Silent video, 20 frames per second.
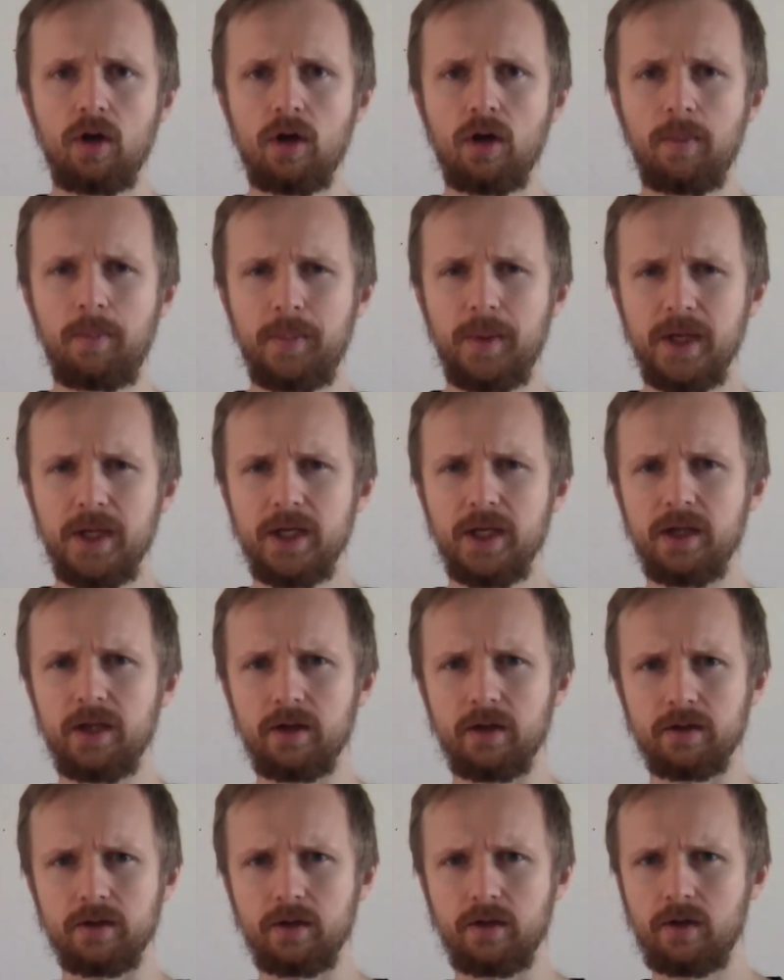
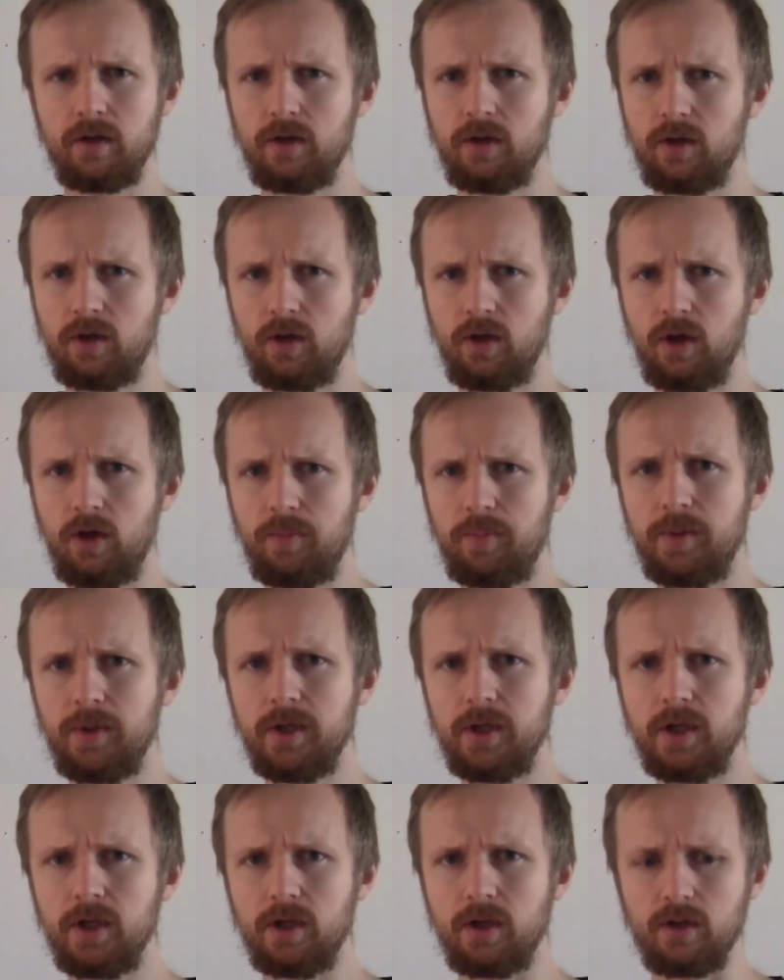Opinion,
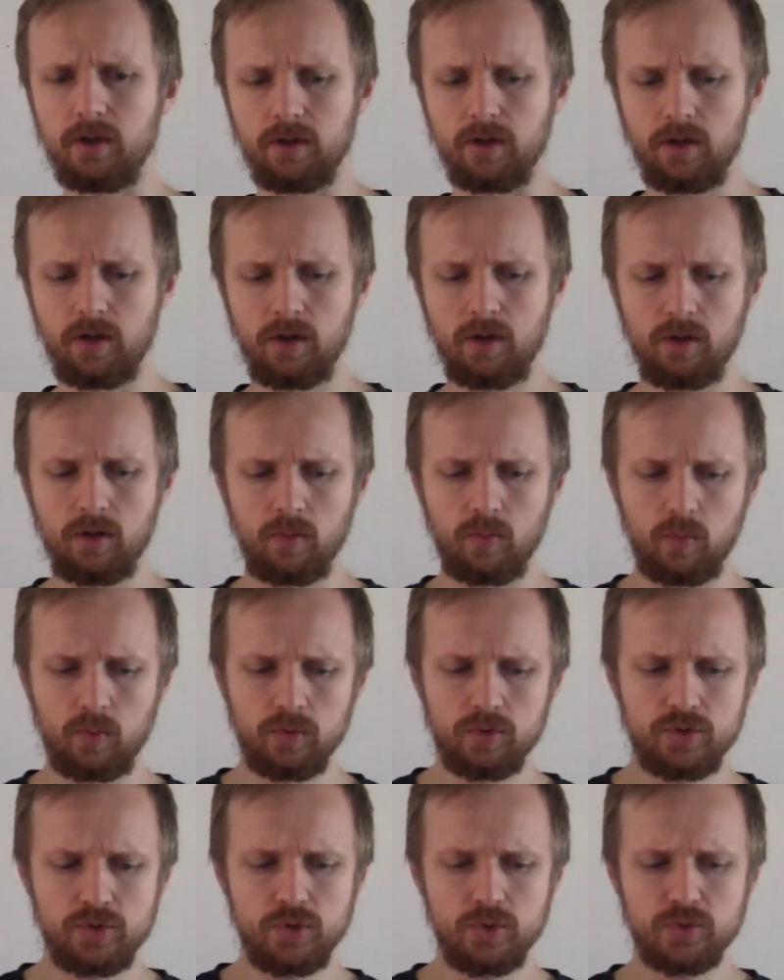opinion,
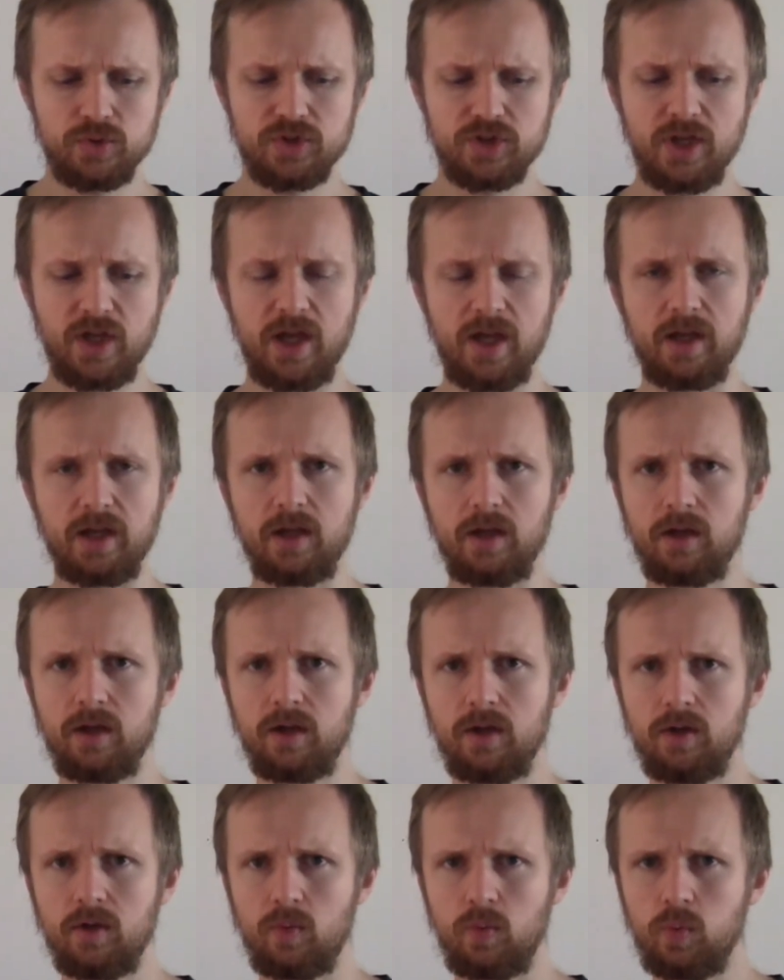would you say,
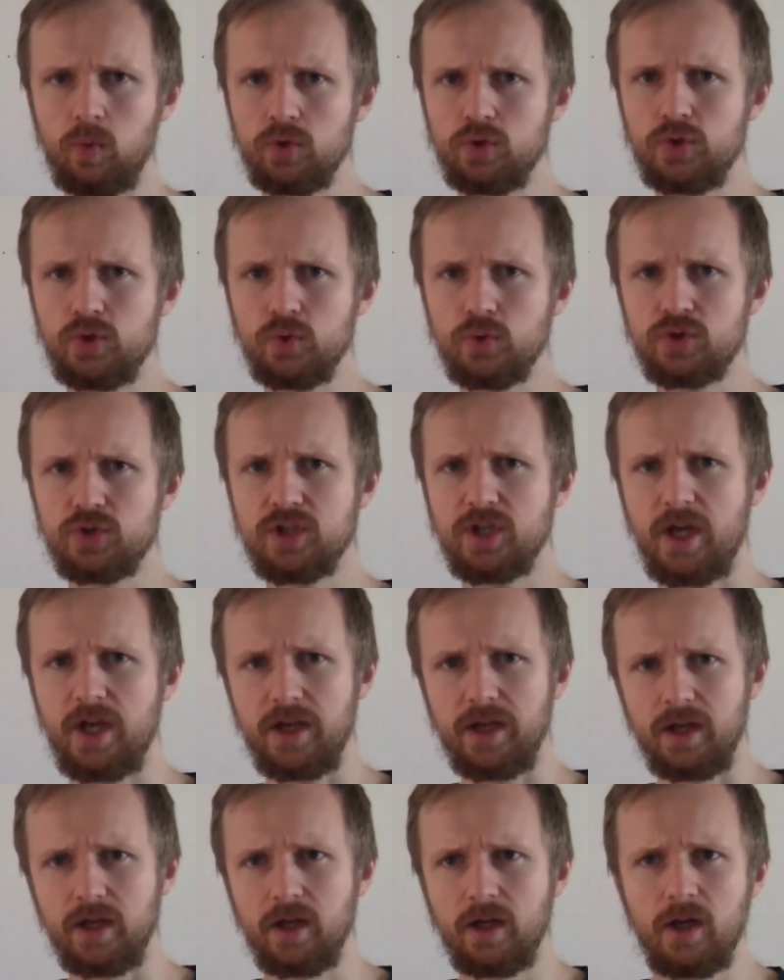would you
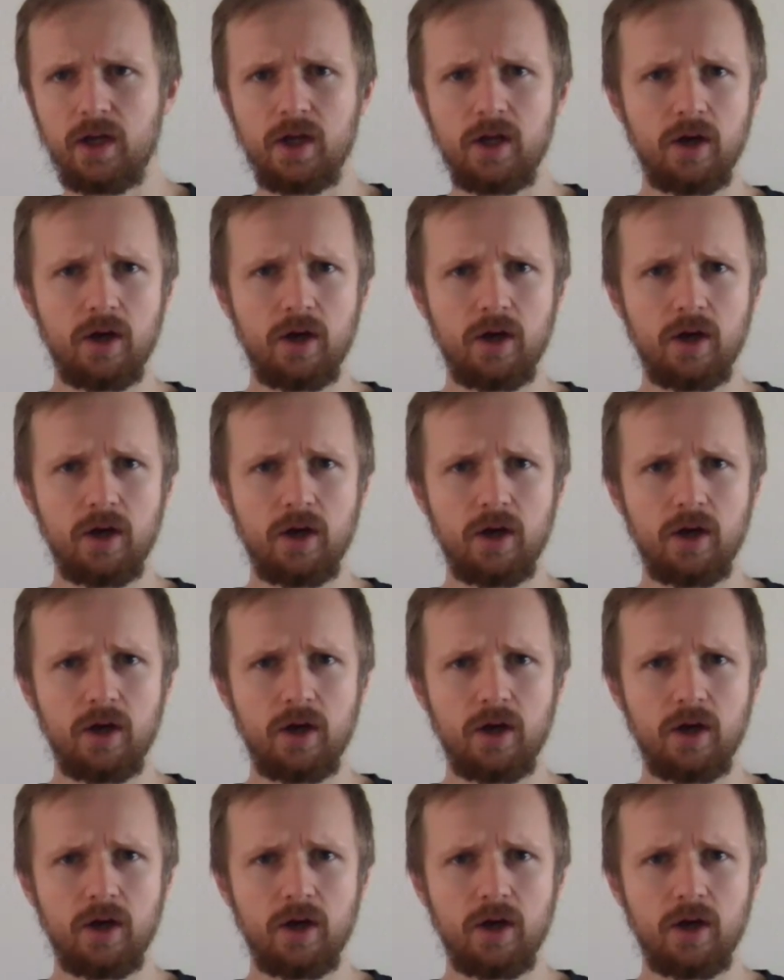say.